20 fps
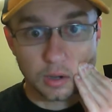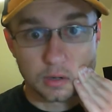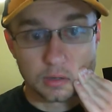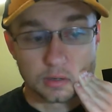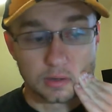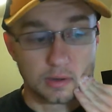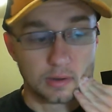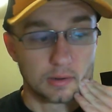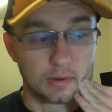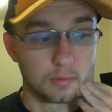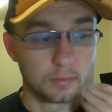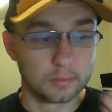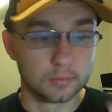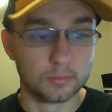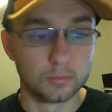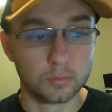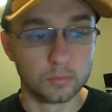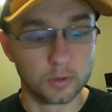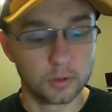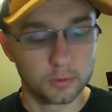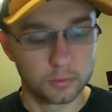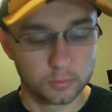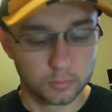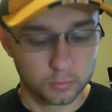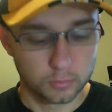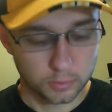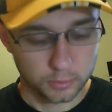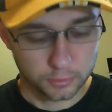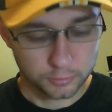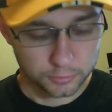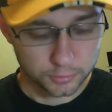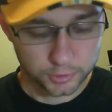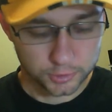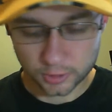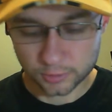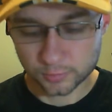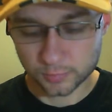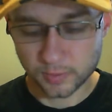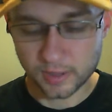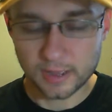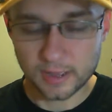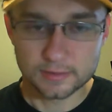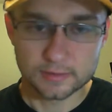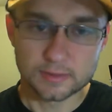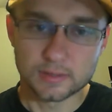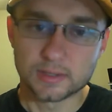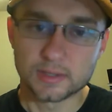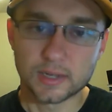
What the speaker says: Now, we're just past the